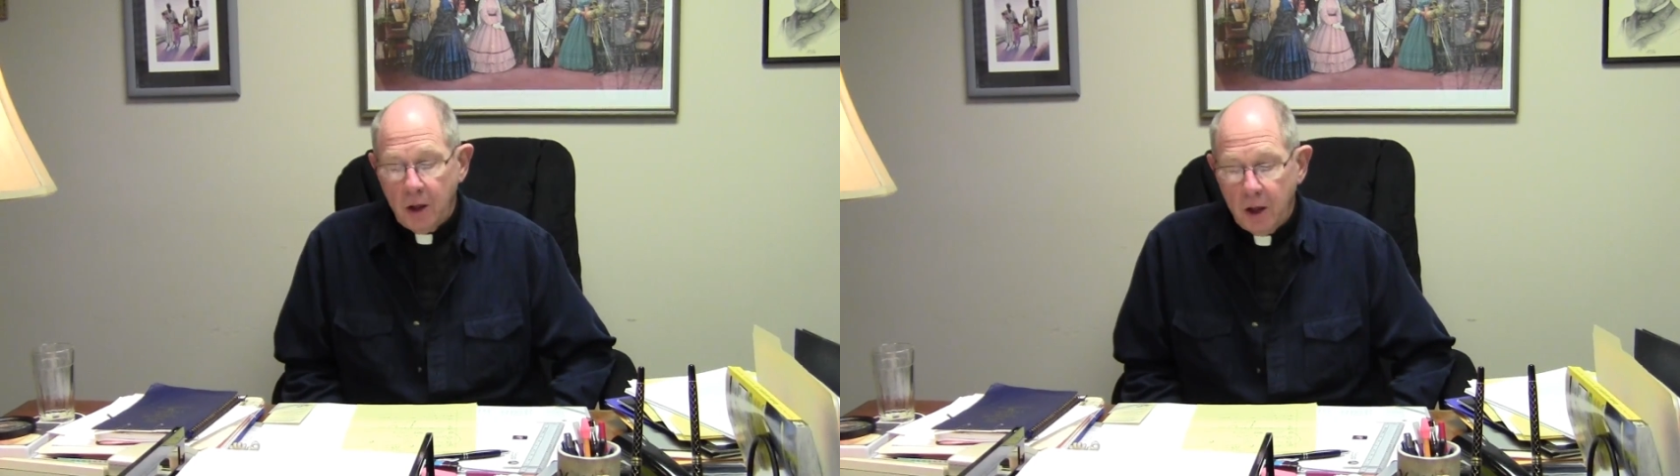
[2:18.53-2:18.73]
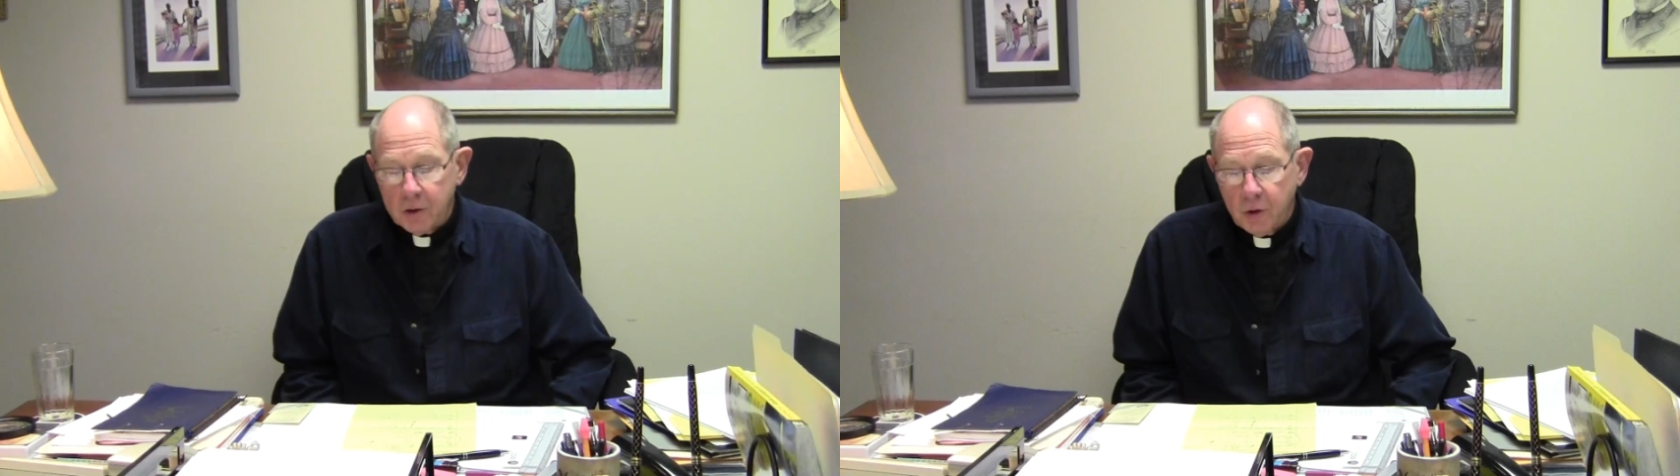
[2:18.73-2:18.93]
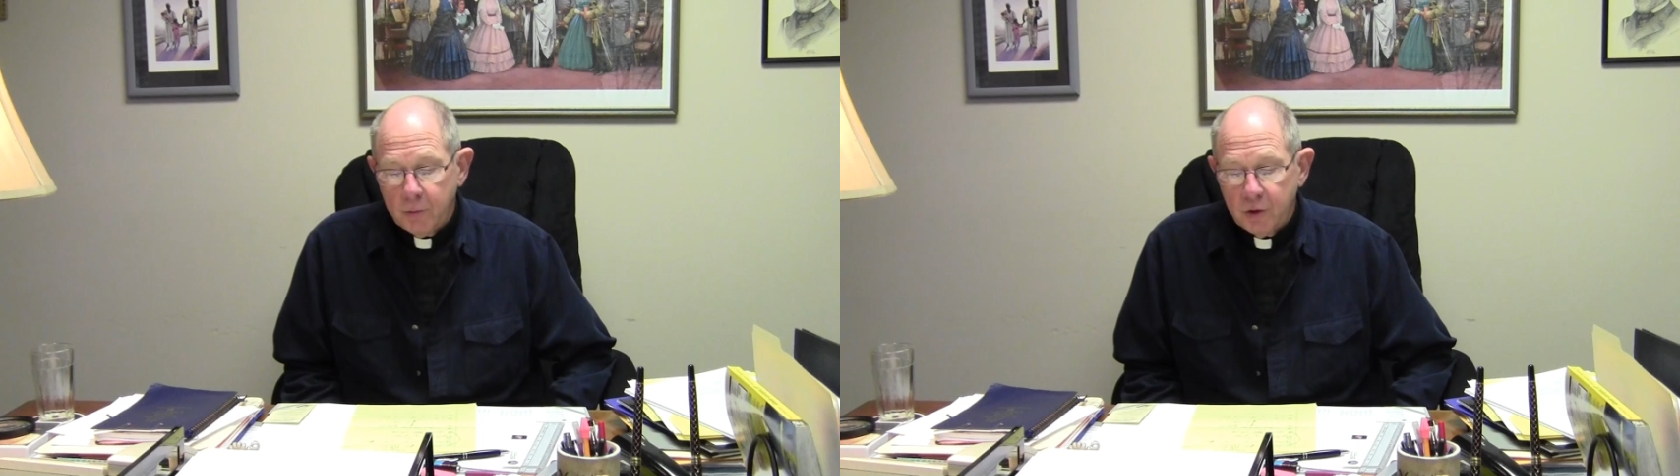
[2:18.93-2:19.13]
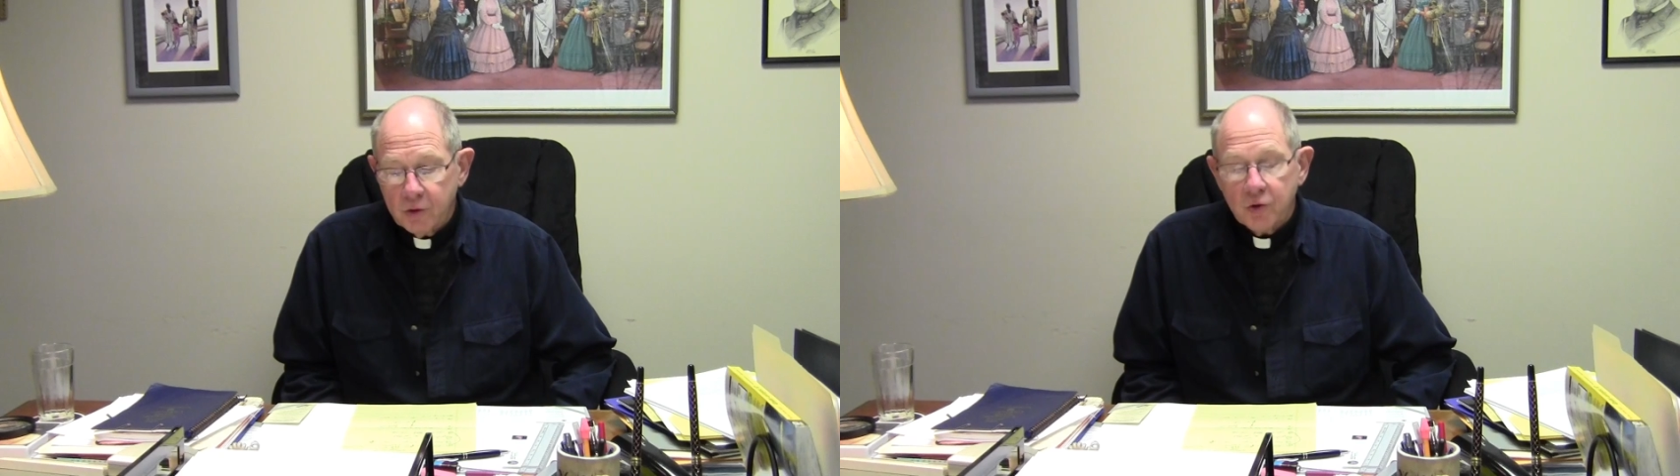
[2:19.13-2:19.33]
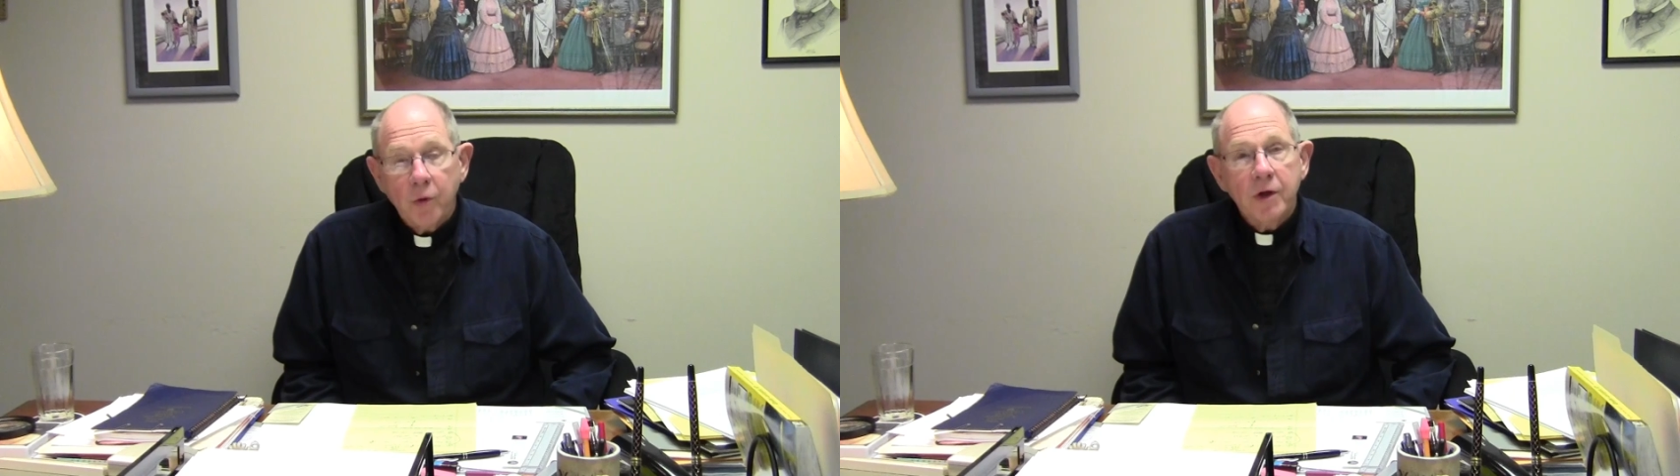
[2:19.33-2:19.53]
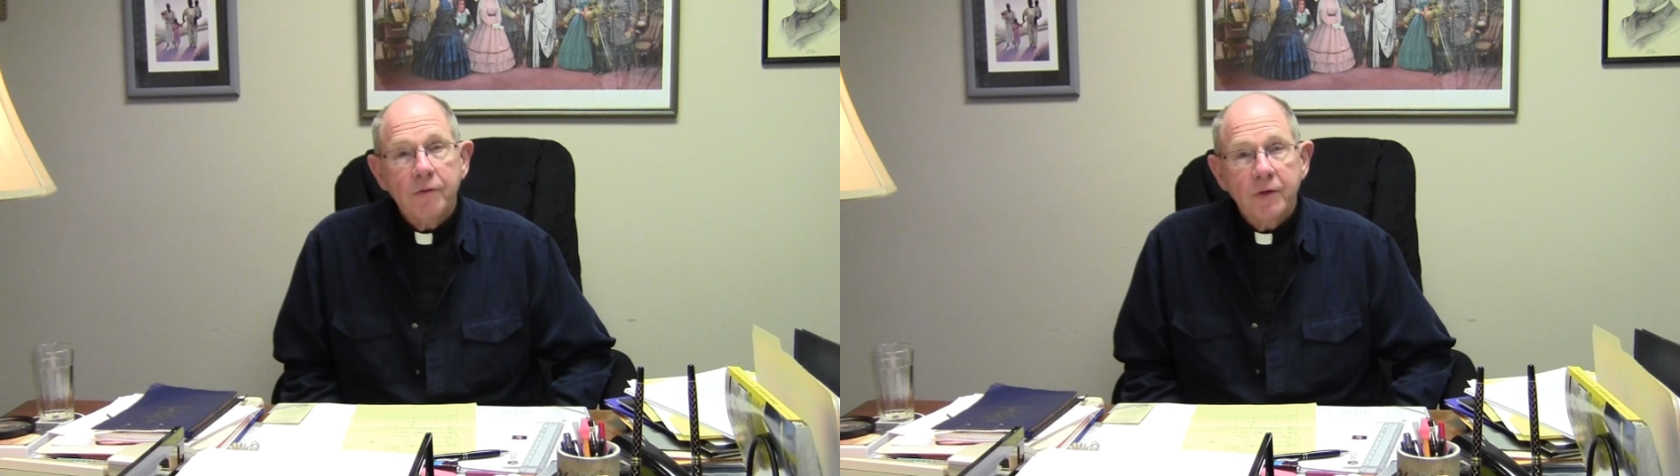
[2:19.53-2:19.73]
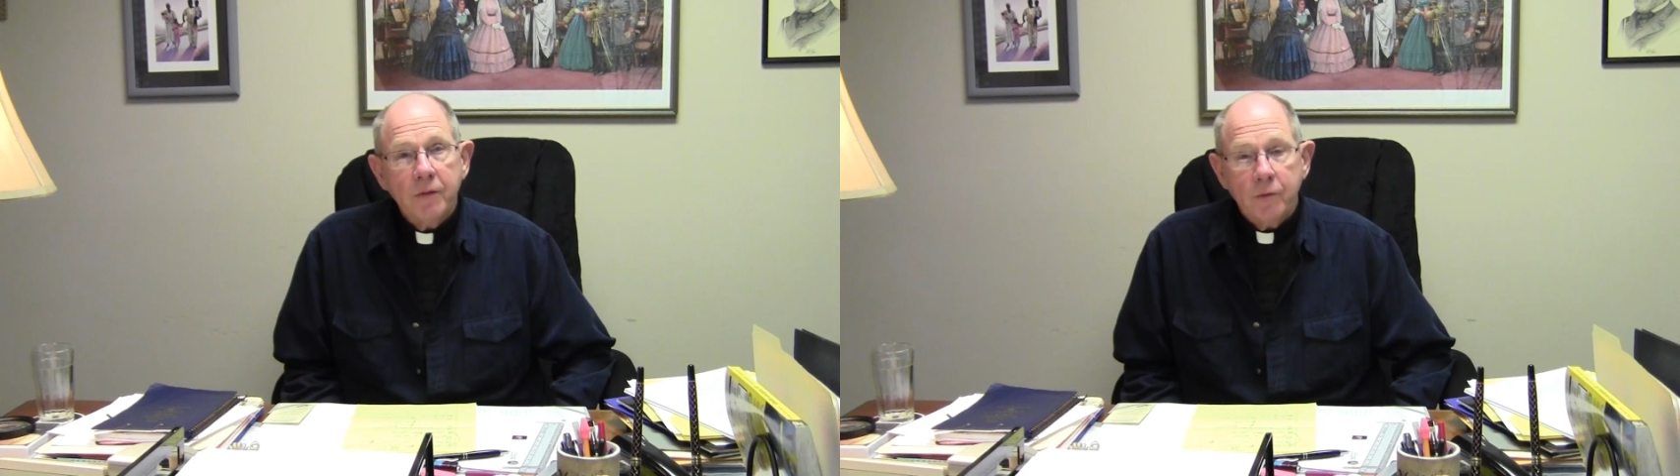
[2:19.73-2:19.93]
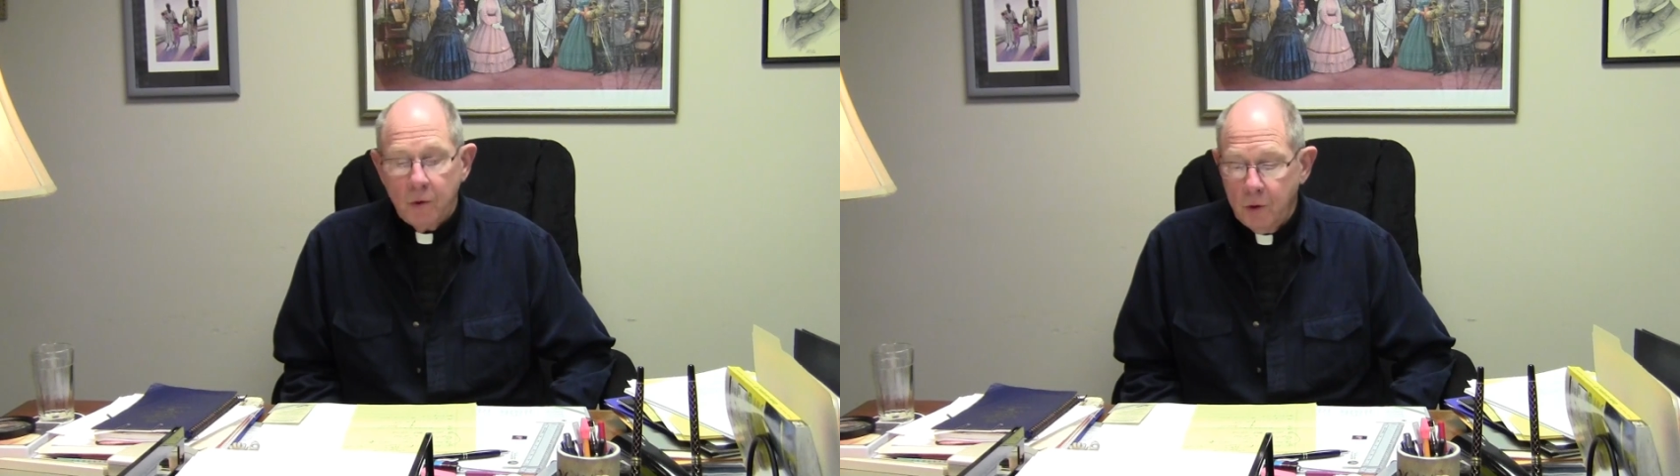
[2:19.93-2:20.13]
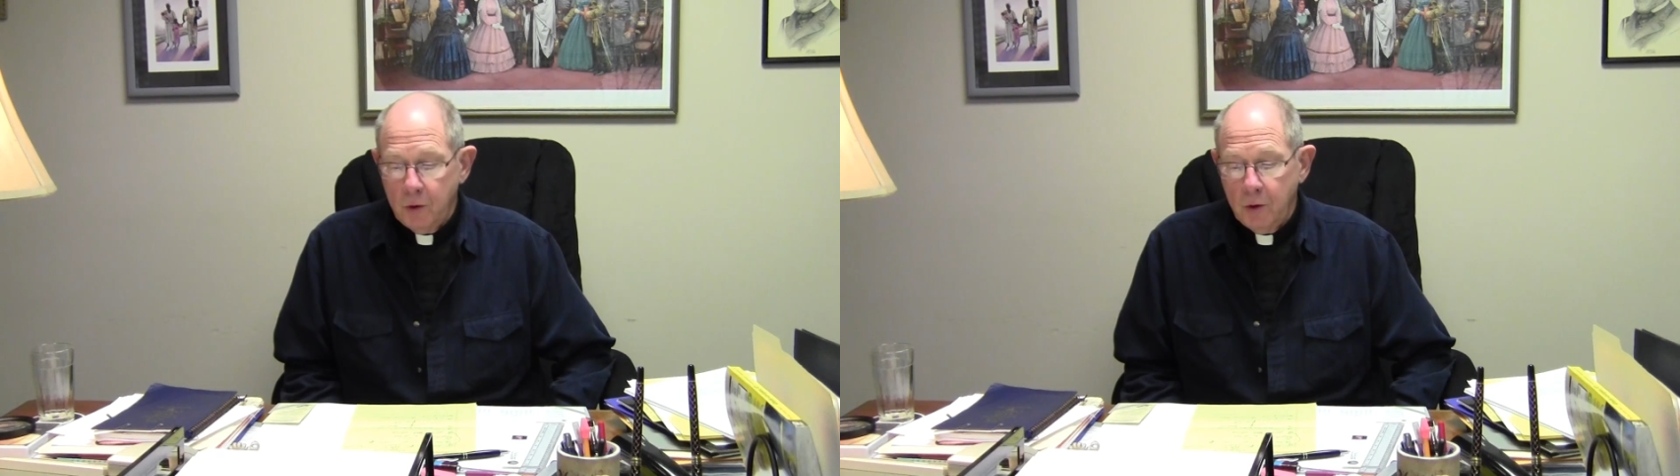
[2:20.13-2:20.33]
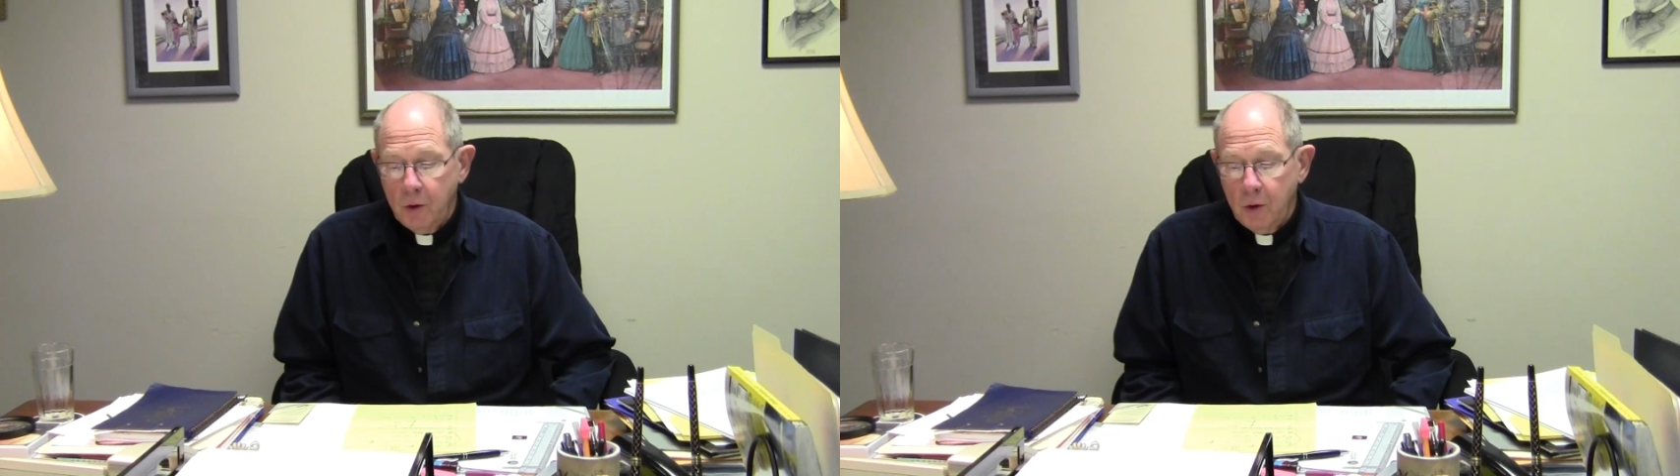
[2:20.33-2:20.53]
October 25th,
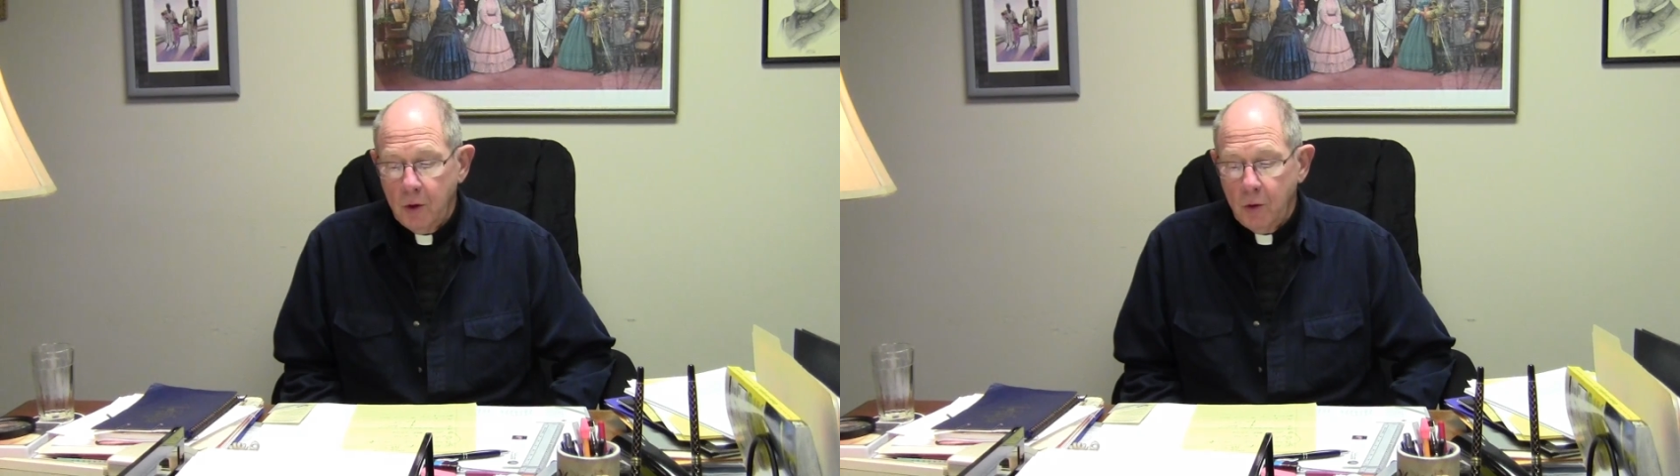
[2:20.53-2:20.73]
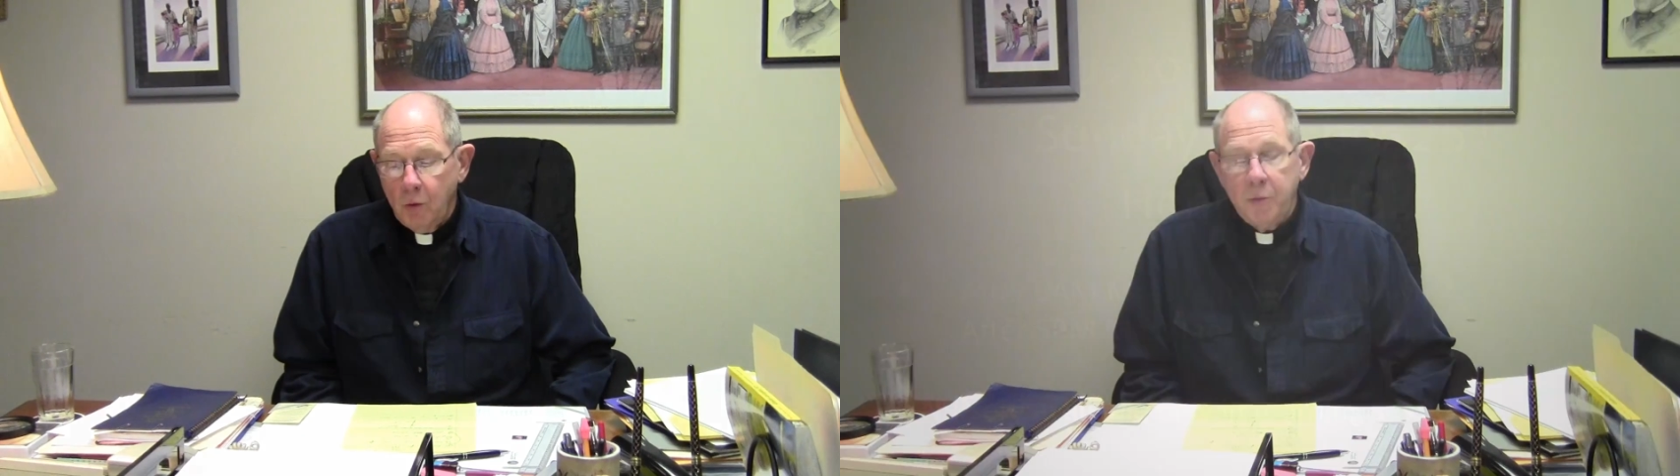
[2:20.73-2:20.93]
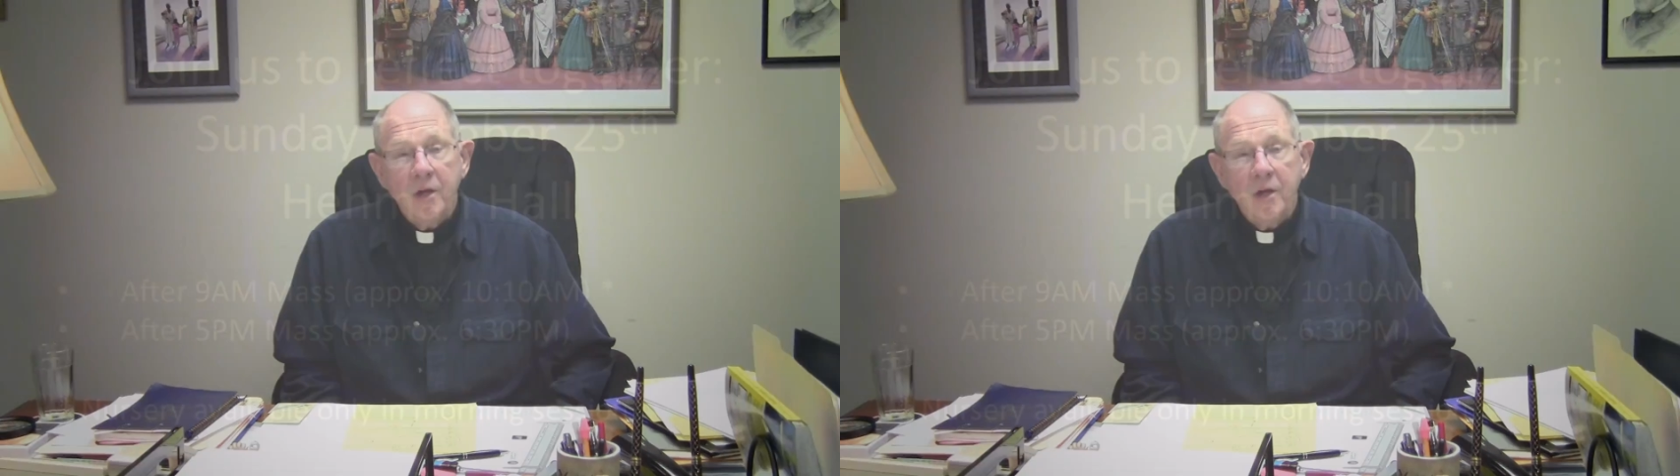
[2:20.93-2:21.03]
we'll